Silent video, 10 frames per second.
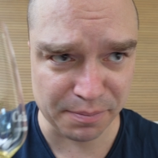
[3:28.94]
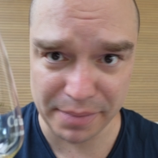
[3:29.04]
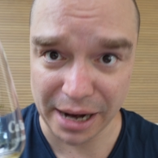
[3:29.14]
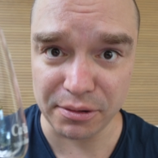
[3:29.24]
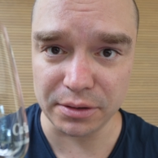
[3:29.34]

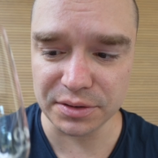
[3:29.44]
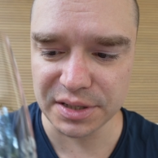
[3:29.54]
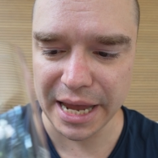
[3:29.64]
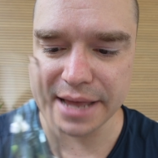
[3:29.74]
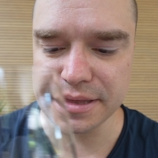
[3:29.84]

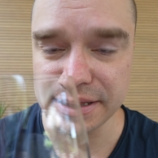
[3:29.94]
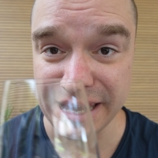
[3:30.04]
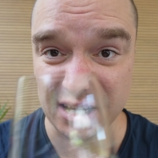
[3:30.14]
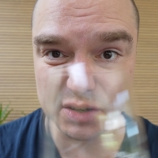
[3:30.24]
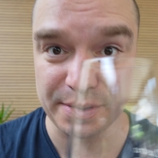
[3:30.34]
barrels, and then
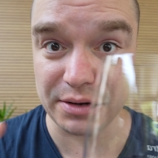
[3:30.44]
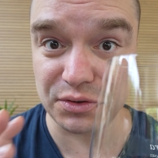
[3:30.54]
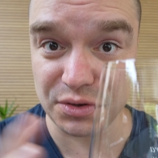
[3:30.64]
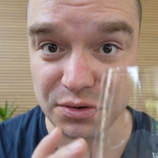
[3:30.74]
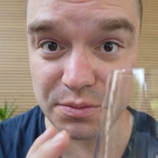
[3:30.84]
they age about
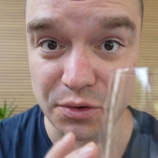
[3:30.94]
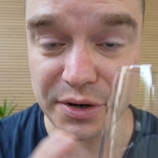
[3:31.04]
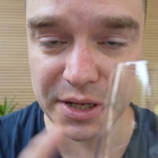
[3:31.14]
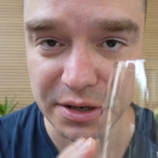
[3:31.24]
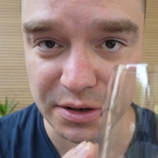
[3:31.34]
2
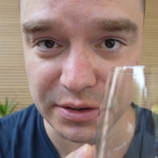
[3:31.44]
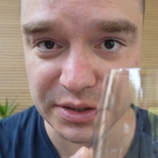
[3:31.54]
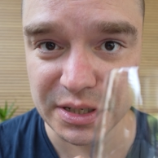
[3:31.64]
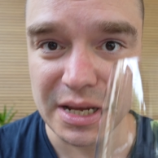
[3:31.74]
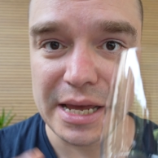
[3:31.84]
more
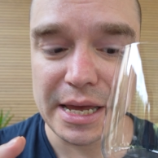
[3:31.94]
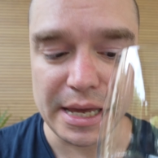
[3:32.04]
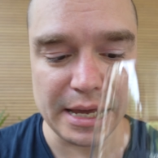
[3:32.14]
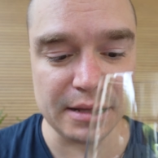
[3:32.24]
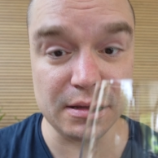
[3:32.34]

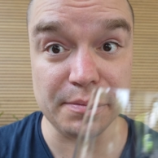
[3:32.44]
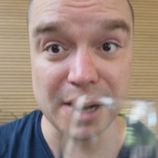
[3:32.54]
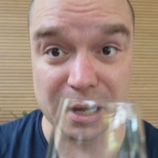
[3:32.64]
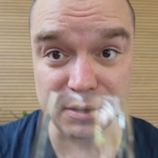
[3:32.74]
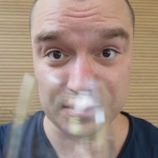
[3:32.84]
years in the
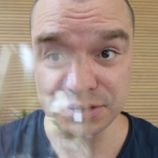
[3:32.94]
bottle.